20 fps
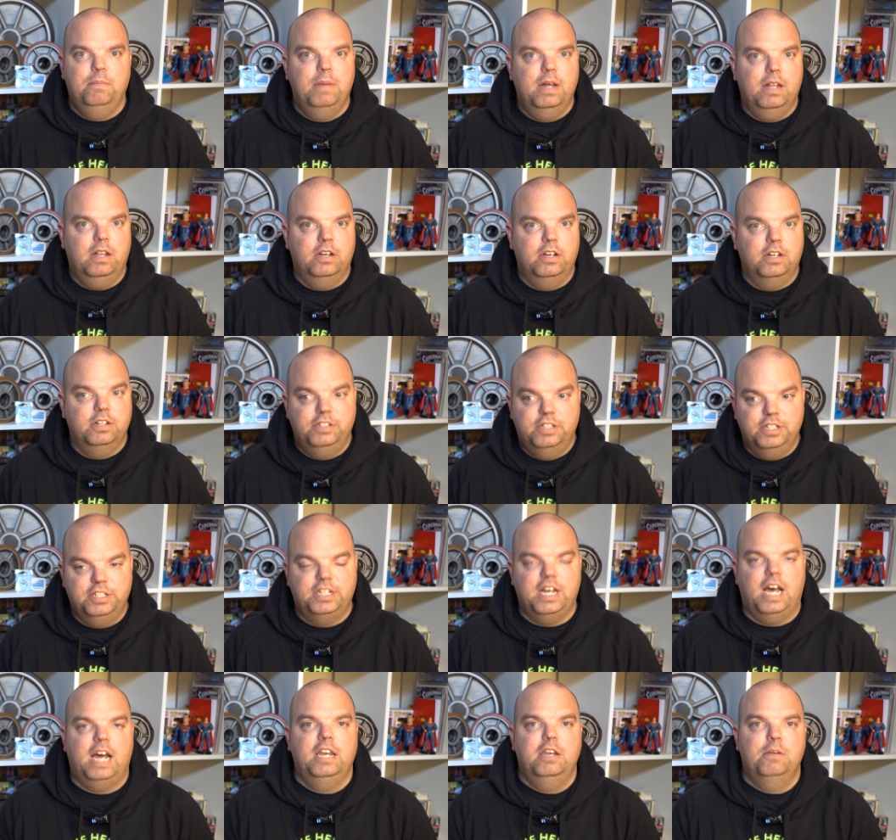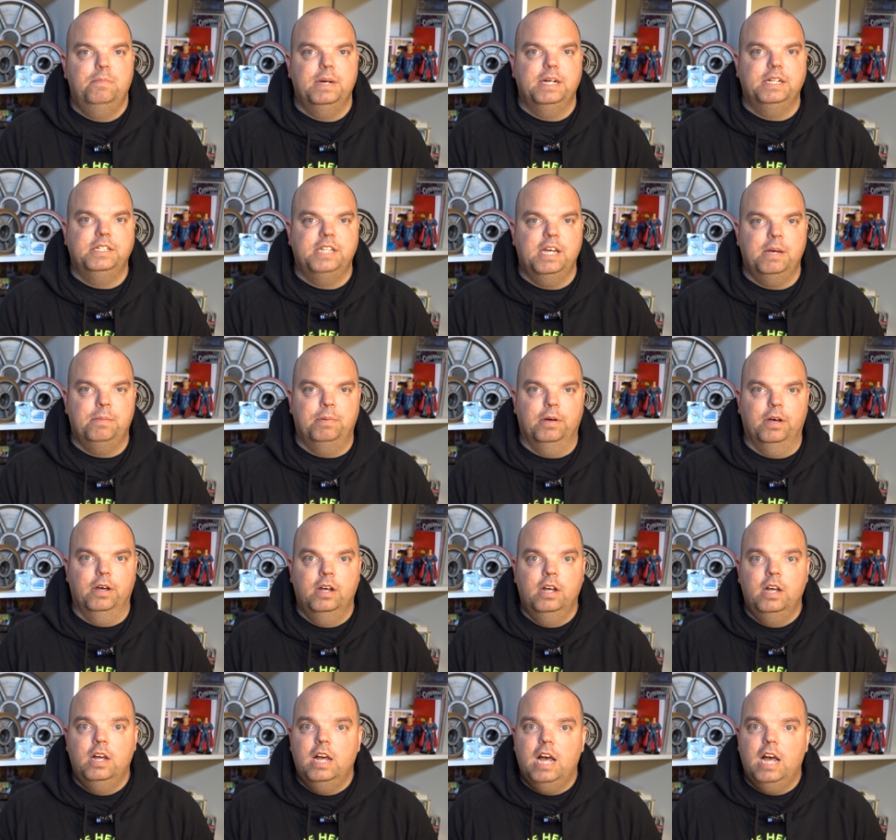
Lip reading: Miller designed the Big Dipper,